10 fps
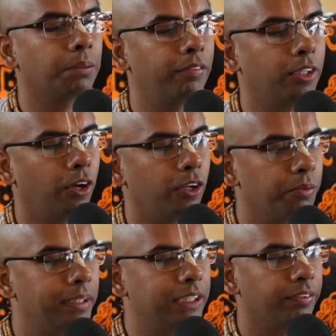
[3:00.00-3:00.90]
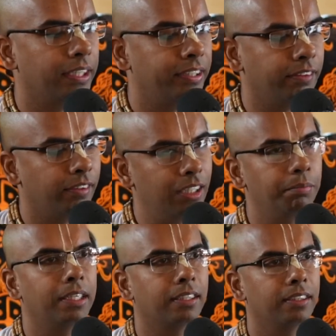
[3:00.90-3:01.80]
the arguments of Advaitavad,
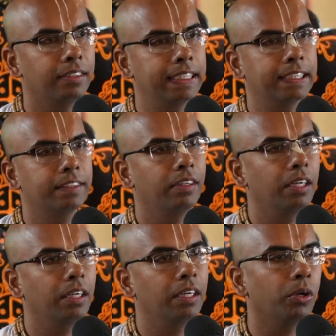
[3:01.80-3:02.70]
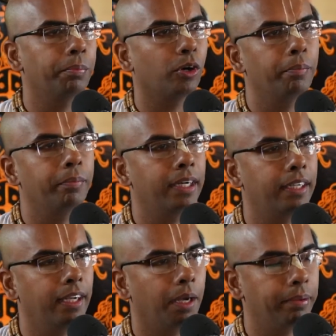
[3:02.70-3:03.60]
but this will be more
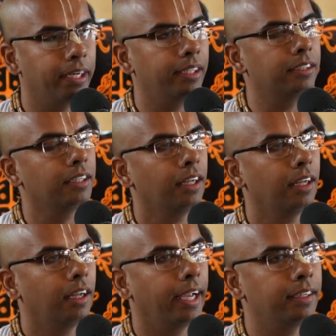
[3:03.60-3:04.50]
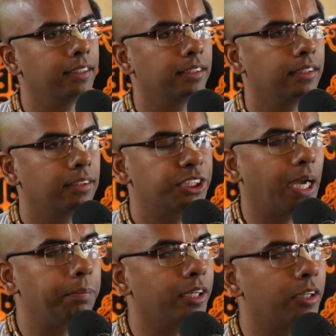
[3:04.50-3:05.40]
prominently appearing in the
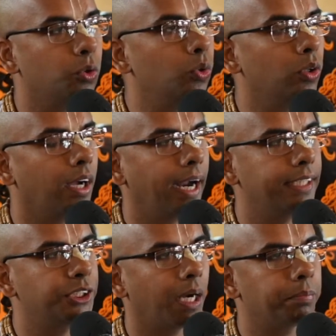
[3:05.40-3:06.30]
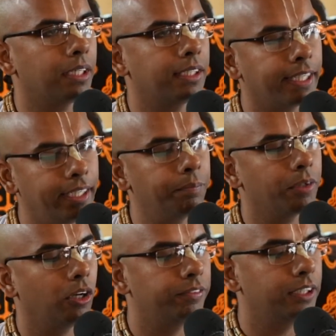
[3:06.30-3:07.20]
chapter 2 and chapter 3
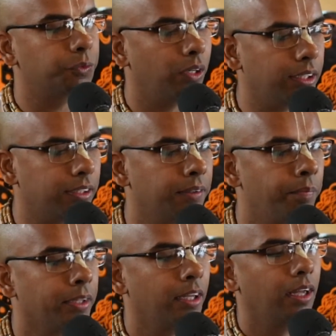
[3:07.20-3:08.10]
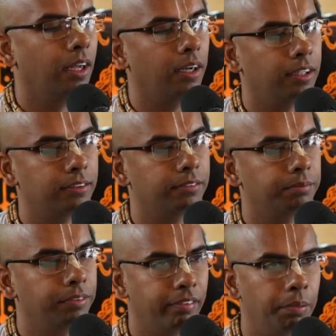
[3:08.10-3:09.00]
of this work.
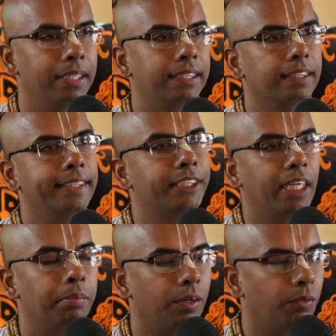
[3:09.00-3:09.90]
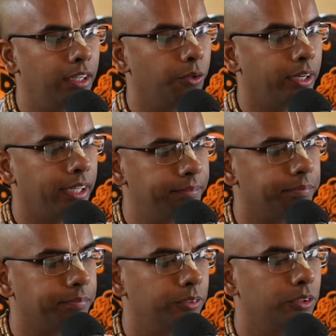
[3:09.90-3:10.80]
We will be discussing chapter 1 today.
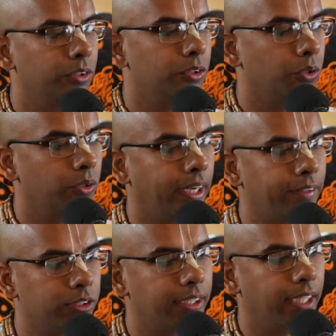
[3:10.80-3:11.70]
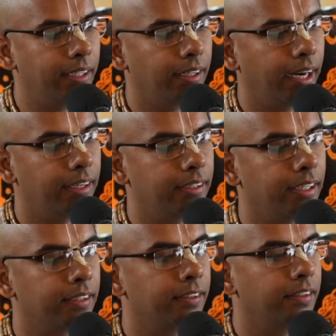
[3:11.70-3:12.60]
So that was that, and
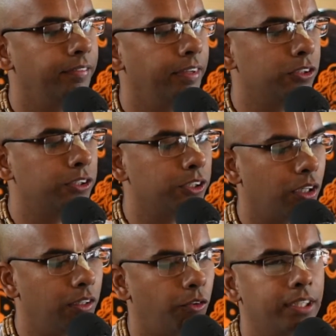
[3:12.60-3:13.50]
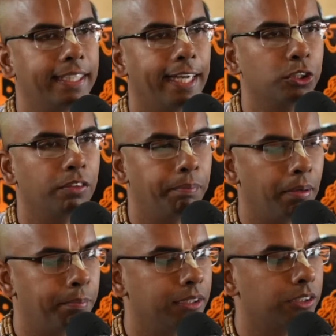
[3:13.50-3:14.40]
then we also saw what is the actual
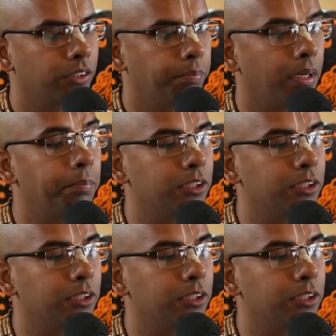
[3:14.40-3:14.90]
purpose of